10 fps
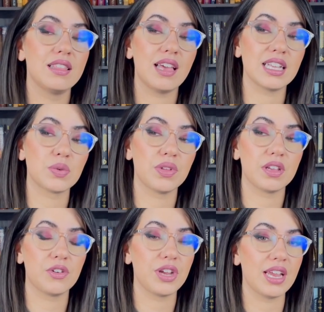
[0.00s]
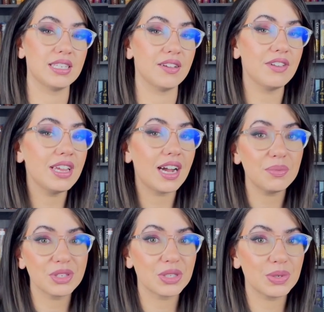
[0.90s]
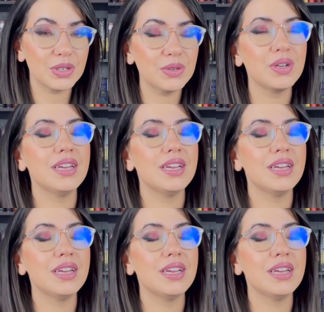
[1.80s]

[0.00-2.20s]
that's where the creativity comes through.